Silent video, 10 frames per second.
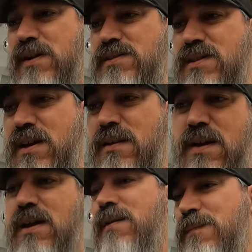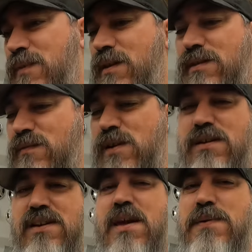But
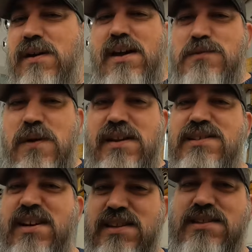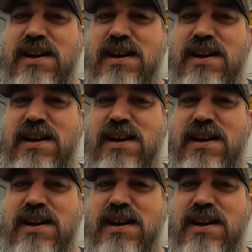rather than keep y'all guys waiting, check